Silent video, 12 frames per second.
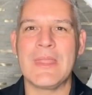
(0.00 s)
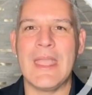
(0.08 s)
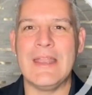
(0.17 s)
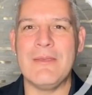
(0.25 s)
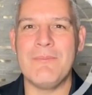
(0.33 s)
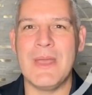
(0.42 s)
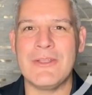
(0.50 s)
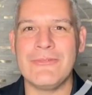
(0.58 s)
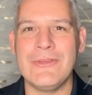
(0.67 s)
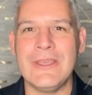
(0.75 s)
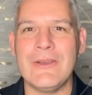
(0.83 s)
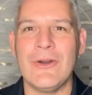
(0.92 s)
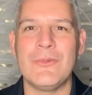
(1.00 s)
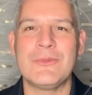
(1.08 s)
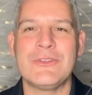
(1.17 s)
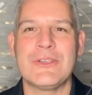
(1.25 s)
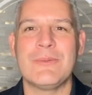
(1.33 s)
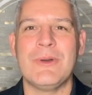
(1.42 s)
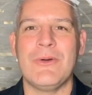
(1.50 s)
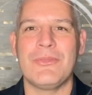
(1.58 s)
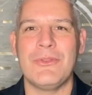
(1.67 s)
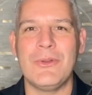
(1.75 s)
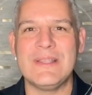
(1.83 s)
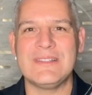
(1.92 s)
and in Menifee, homes took about
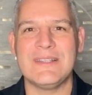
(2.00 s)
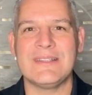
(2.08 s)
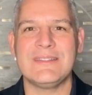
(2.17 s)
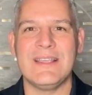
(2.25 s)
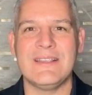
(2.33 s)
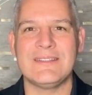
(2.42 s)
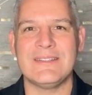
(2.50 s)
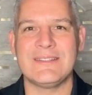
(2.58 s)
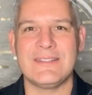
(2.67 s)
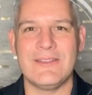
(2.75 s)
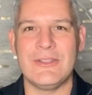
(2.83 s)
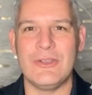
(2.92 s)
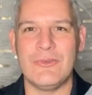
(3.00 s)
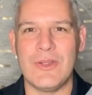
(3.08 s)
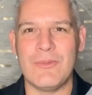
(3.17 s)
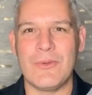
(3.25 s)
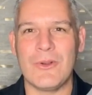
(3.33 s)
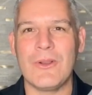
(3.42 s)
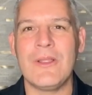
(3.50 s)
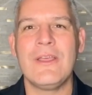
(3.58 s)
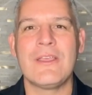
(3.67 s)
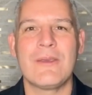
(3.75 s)
36 days to sell in November